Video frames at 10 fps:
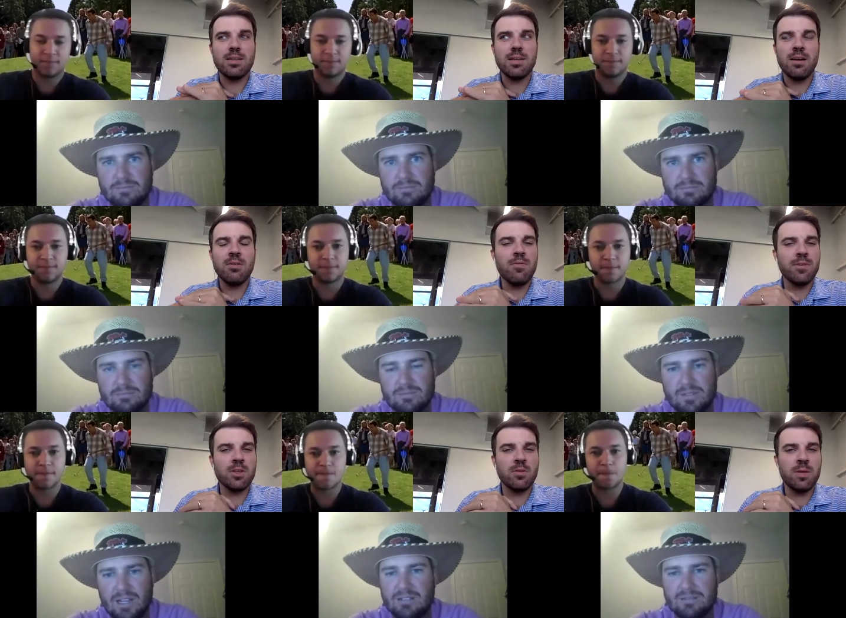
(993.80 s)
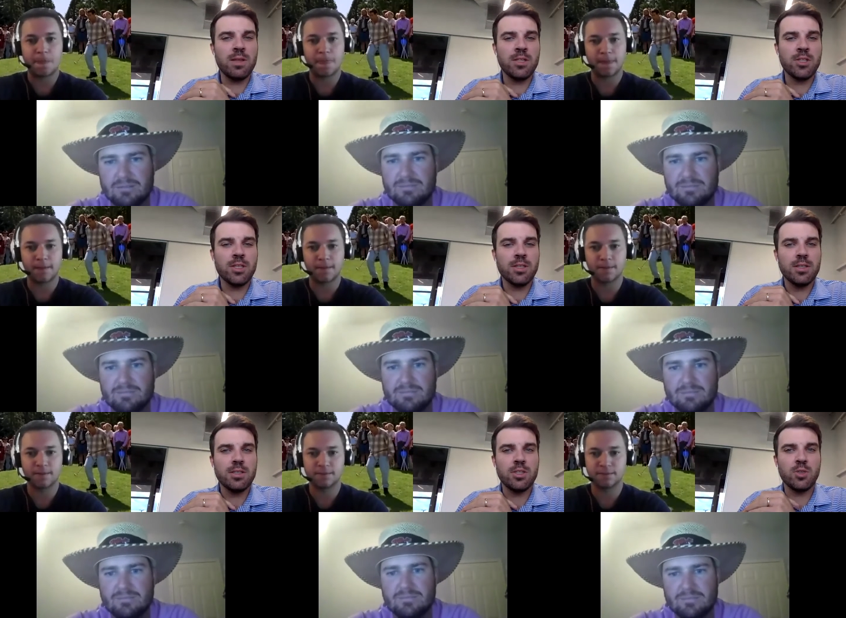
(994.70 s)
Speaker 1: I don't know if he's going to win this year
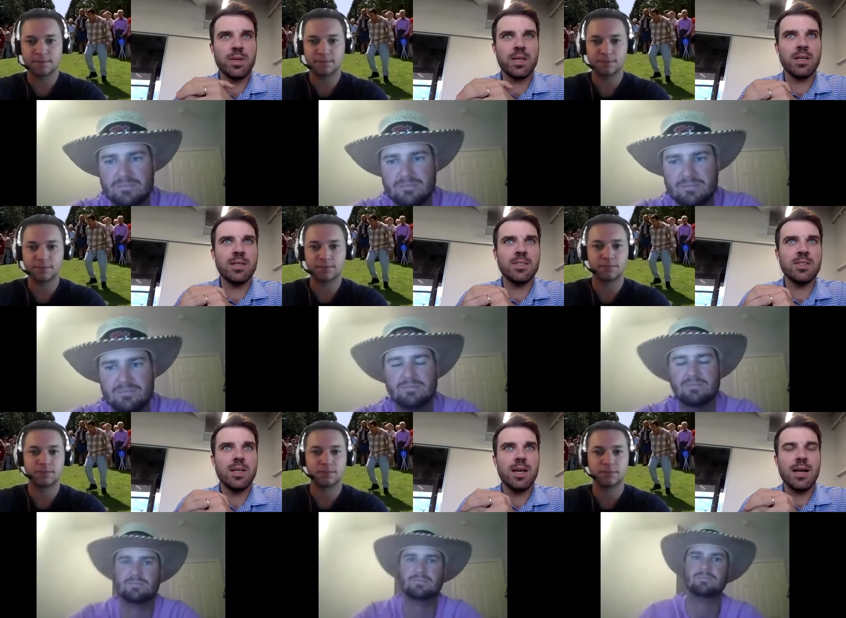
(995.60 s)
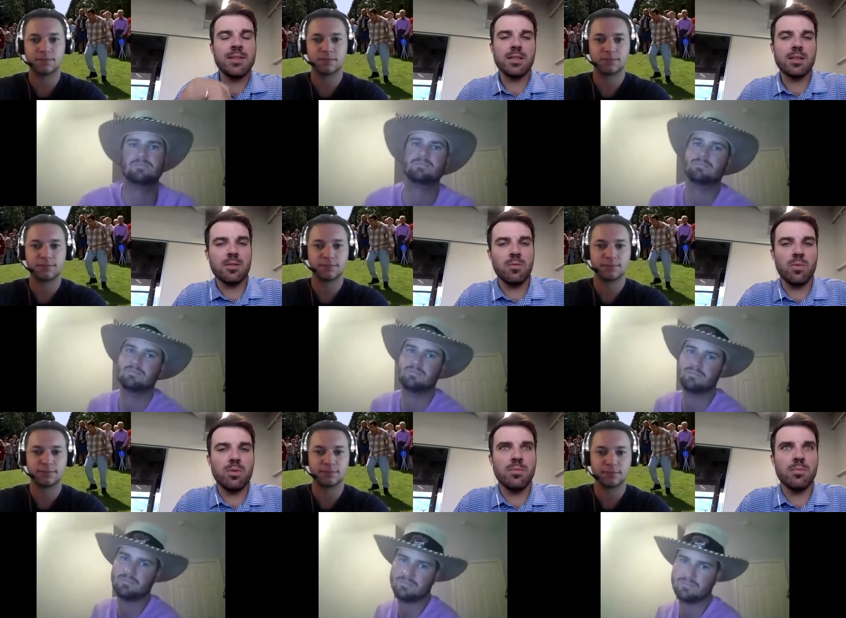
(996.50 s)
just because I think
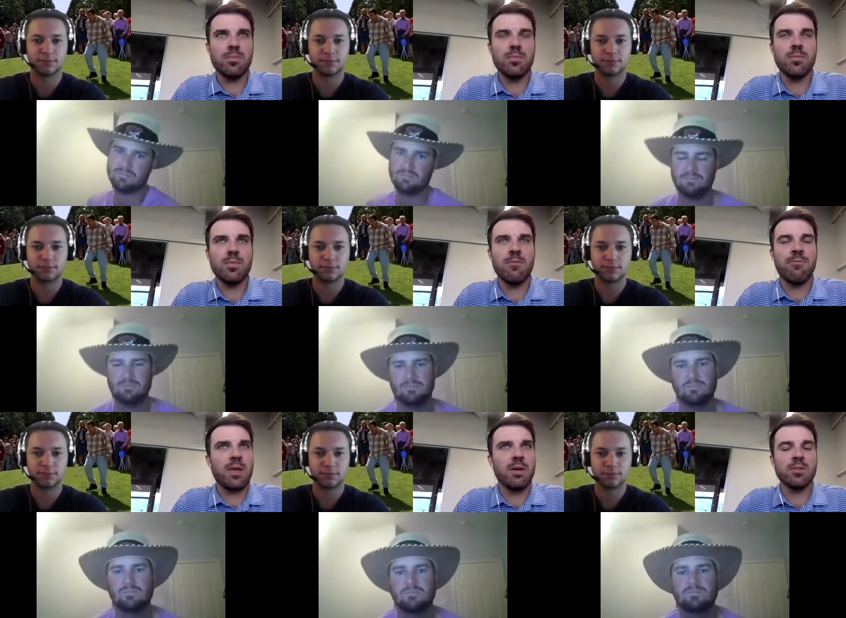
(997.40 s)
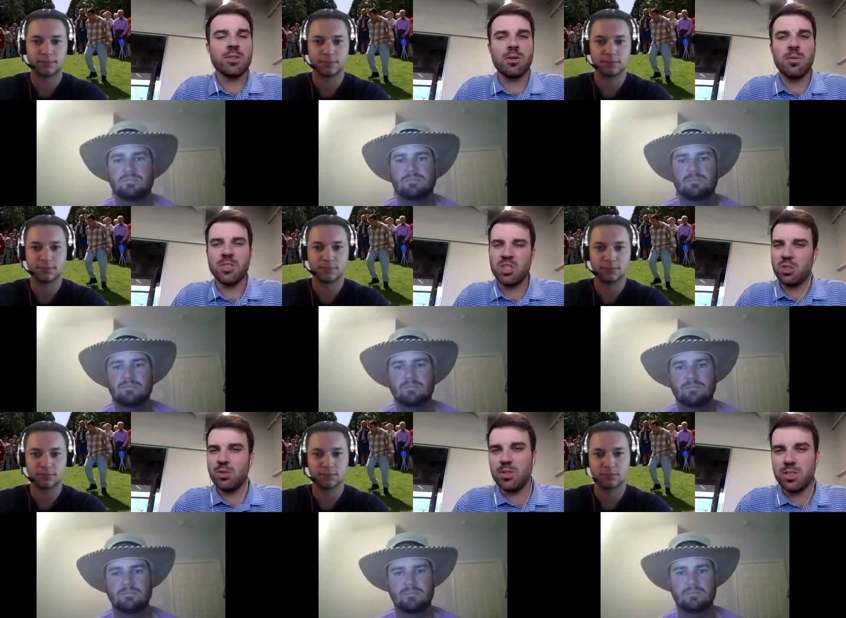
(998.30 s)
the fields are almost
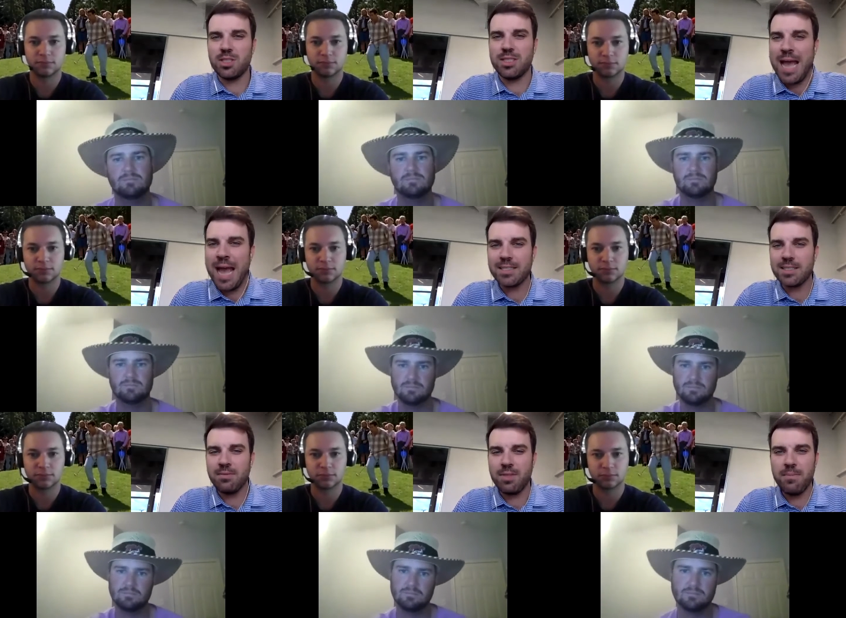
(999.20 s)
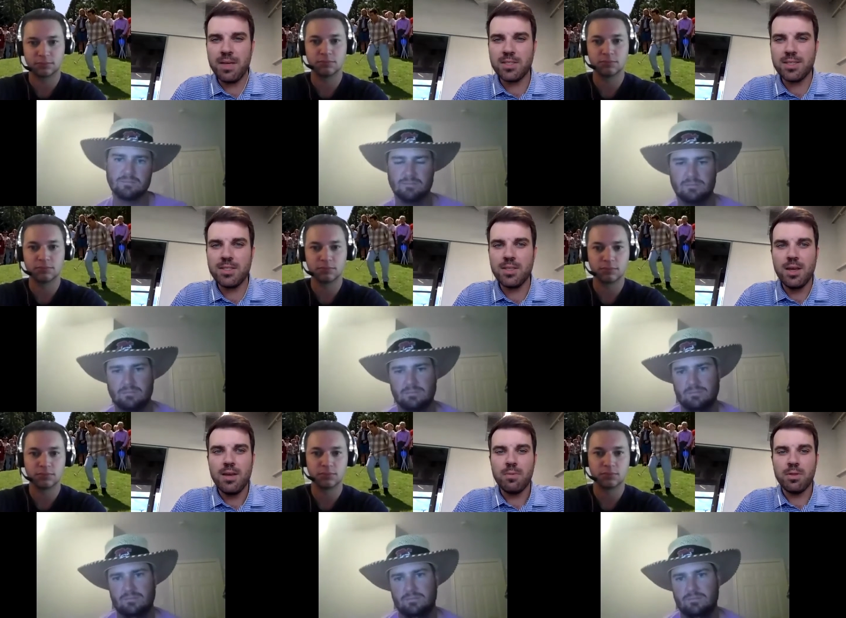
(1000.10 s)
too stacked, if that makes sense,
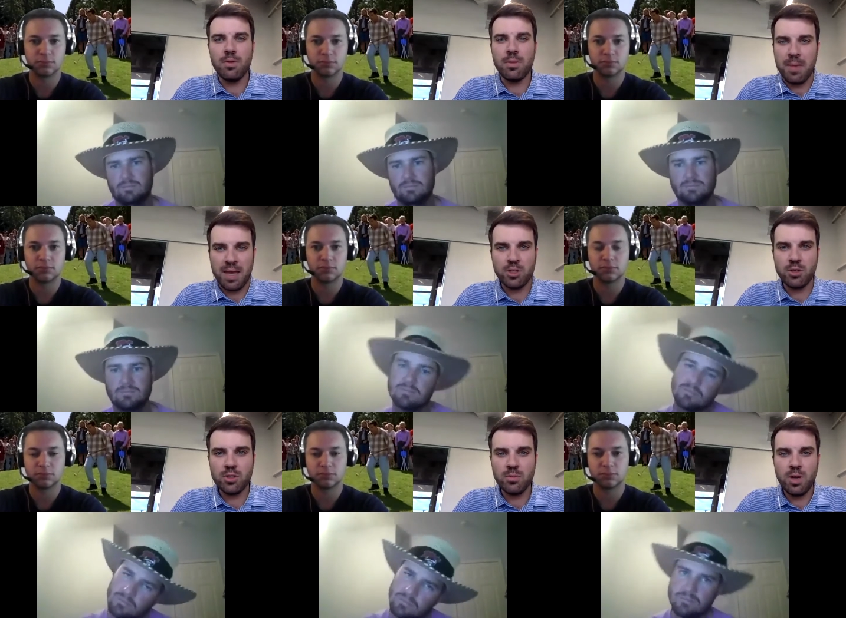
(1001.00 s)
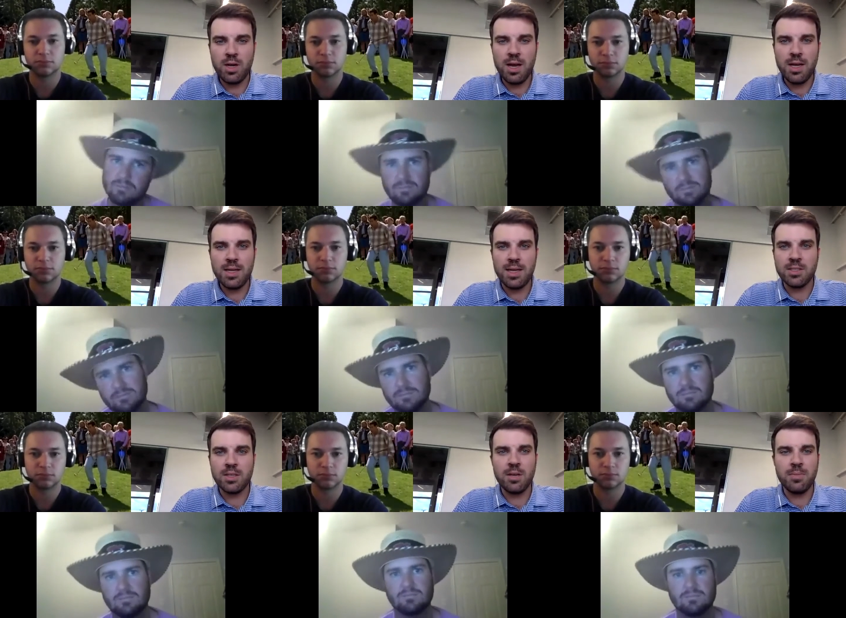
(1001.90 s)
with all the majors and whatnot. It's
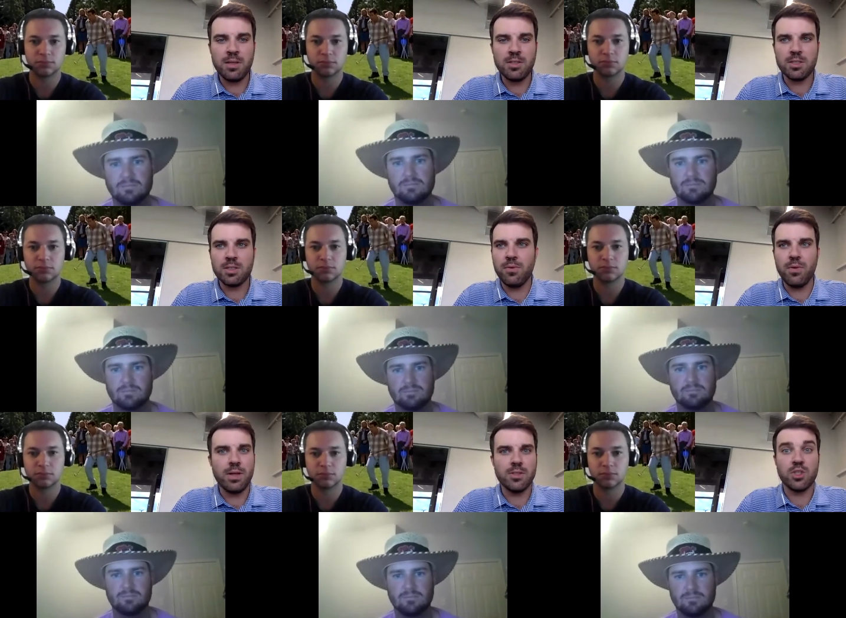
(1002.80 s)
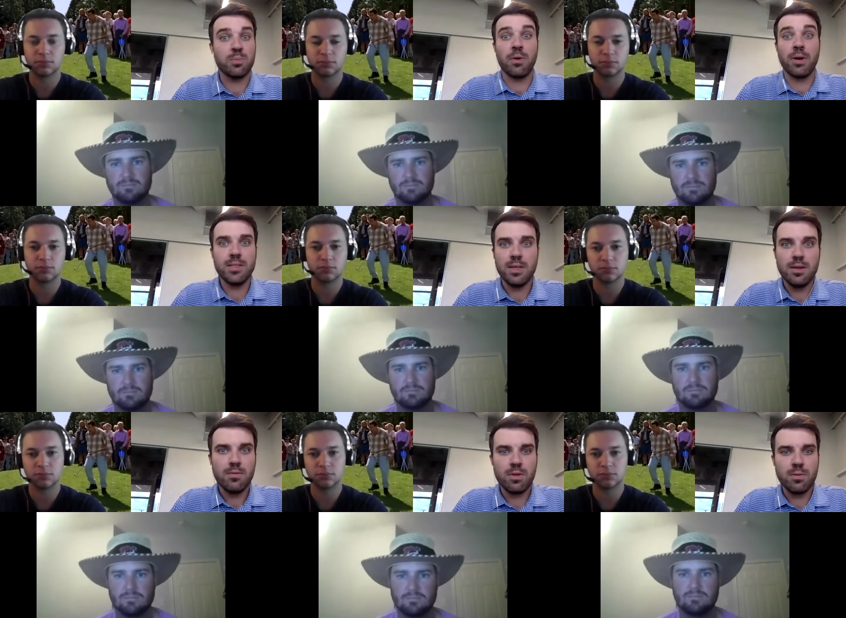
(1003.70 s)
going to be just a full on sprint
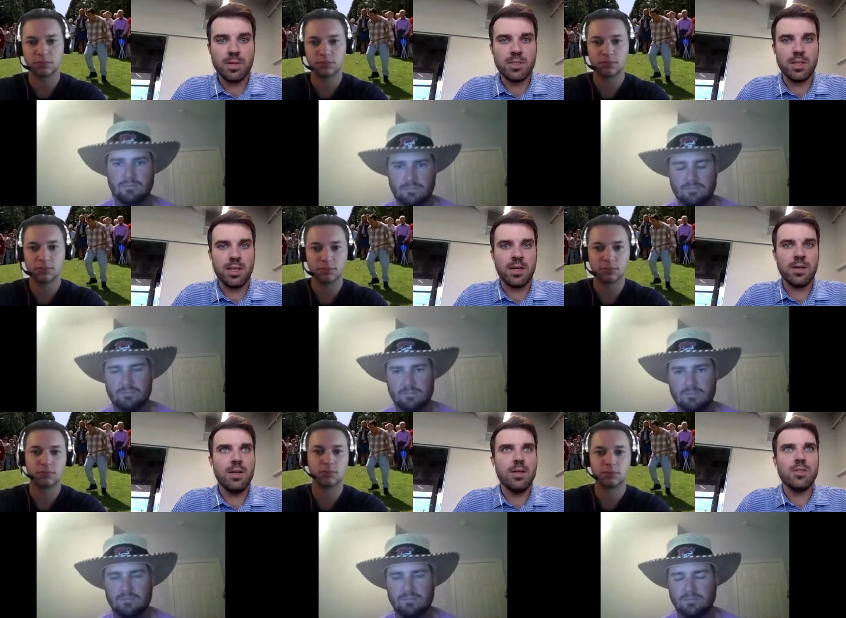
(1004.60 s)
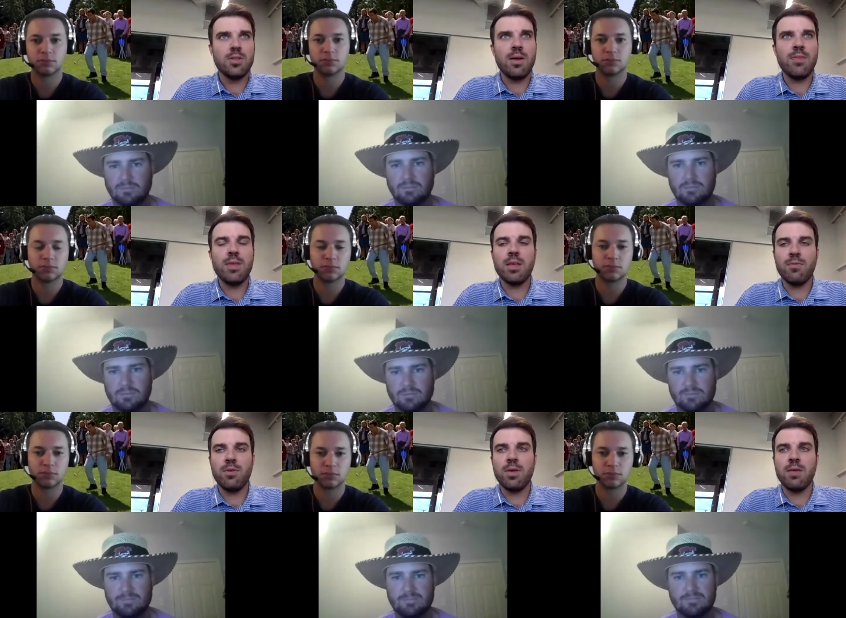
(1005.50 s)
for the rest of the year. So I think if
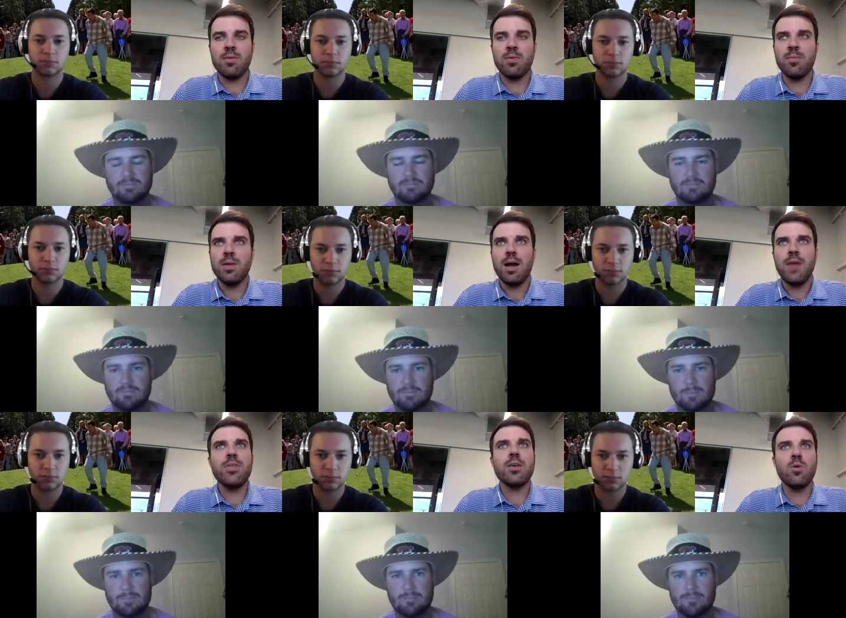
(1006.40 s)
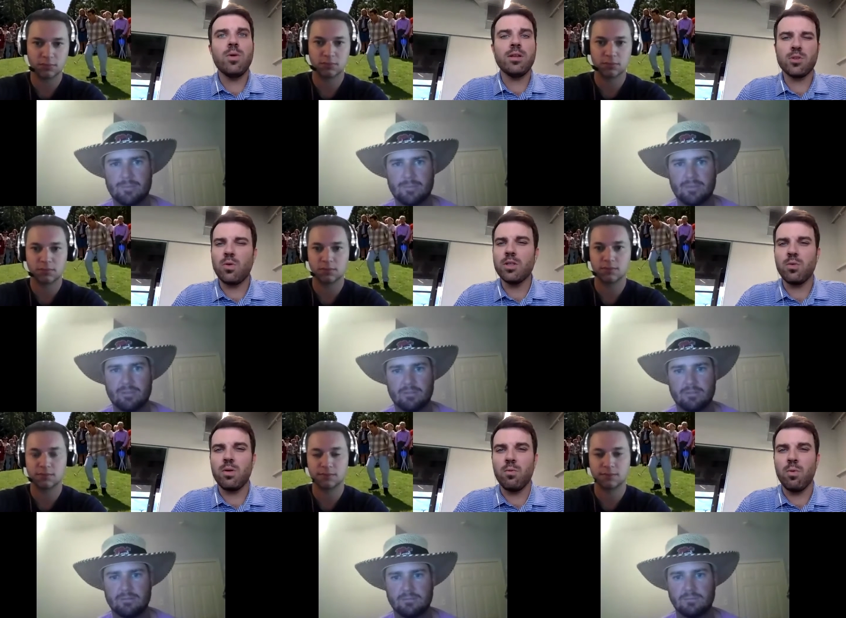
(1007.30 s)
you give him, I think he'll win in
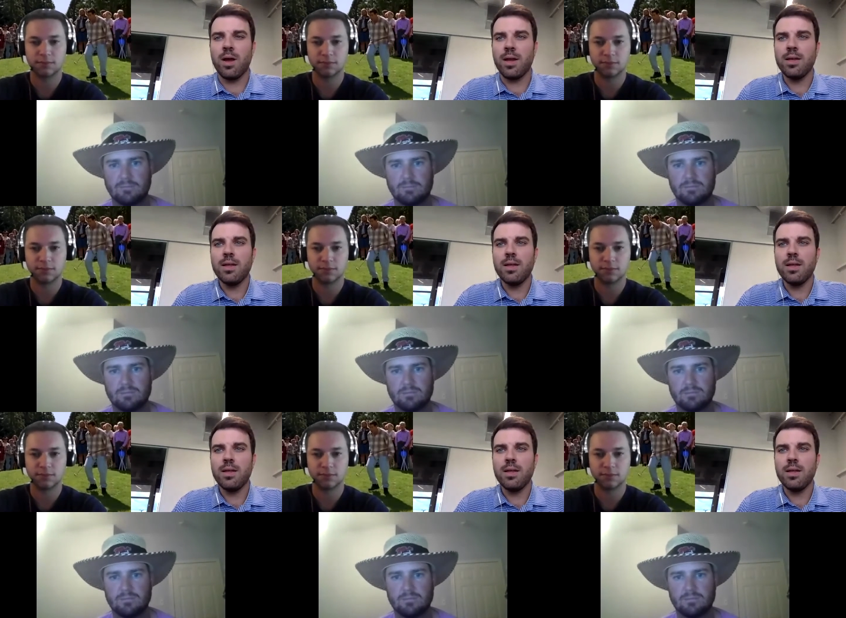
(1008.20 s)
2021.